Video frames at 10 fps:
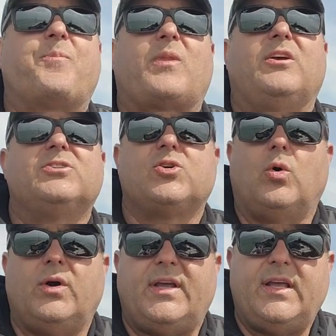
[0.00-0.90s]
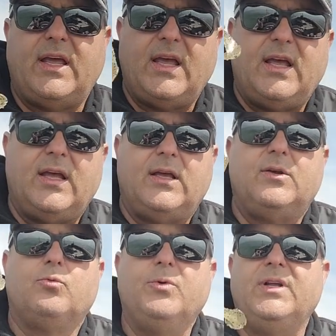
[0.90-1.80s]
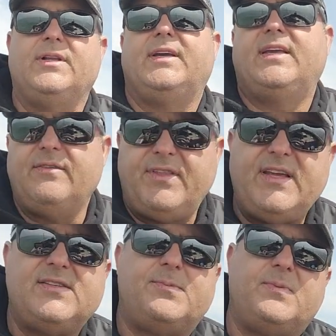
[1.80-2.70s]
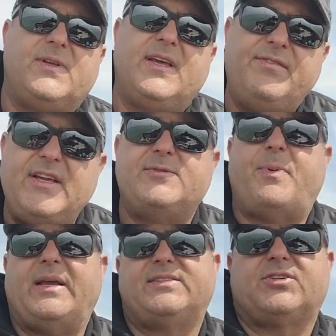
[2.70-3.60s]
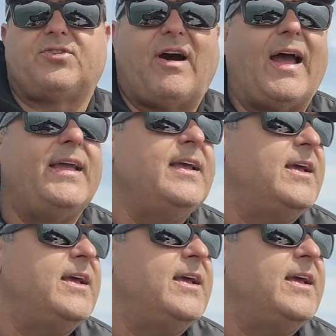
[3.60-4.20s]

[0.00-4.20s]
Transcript: So really, give these baits a try.